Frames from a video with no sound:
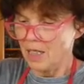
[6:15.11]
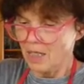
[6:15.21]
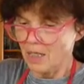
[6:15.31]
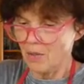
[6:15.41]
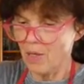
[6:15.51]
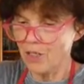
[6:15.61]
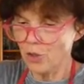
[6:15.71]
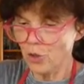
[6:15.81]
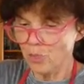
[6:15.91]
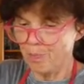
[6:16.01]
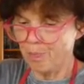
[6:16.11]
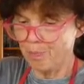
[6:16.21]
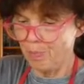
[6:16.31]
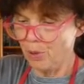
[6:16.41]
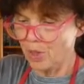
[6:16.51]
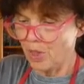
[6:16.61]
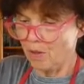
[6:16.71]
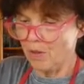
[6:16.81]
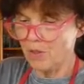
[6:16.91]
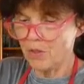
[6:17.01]
so I should put
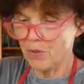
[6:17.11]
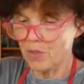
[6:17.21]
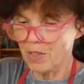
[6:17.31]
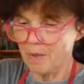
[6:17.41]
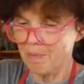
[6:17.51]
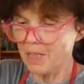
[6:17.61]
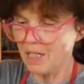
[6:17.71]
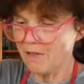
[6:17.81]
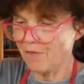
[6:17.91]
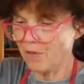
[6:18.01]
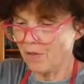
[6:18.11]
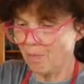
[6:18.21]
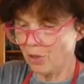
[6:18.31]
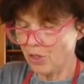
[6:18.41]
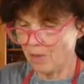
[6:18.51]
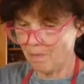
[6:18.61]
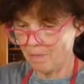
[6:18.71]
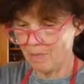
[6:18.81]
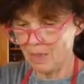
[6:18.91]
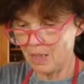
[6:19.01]
also the piece for the
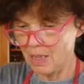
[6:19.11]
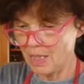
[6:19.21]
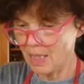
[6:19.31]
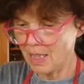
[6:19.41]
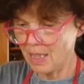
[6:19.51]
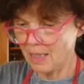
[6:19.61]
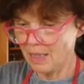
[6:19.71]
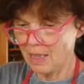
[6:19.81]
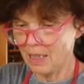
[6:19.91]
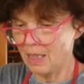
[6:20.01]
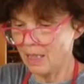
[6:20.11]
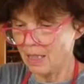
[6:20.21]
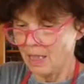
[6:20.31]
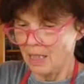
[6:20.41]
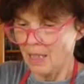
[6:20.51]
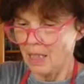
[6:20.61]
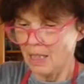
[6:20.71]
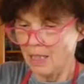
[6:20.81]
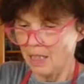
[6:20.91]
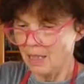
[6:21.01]
bottom in the sun,
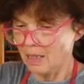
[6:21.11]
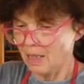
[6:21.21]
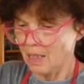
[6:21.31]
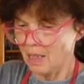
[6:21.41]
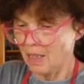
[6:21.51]
and